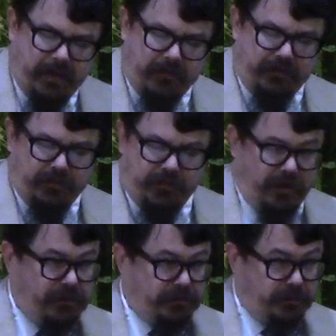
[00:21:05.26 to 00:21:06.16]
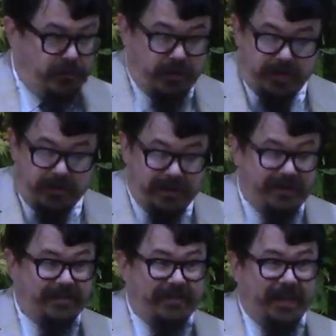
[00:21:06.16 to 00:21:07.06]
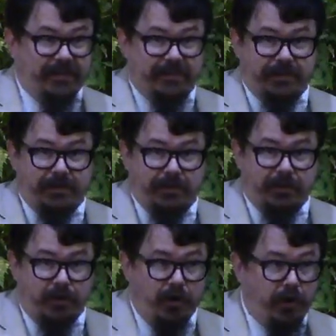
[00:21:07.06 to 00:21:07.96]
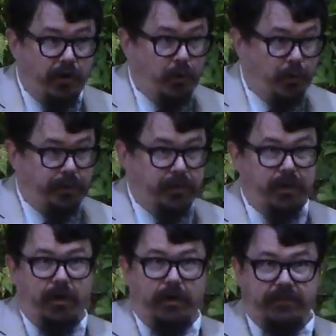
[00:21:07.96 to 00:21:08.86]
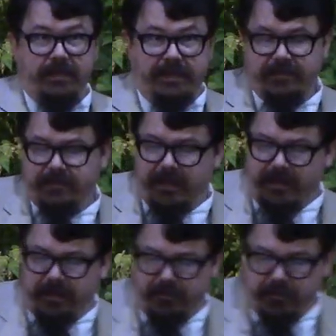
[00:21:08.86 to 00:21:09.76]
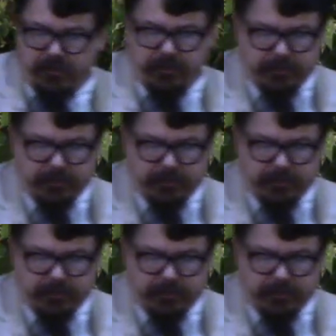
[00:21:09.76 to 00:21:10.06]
And so the call this morning is not to set your hope on these things.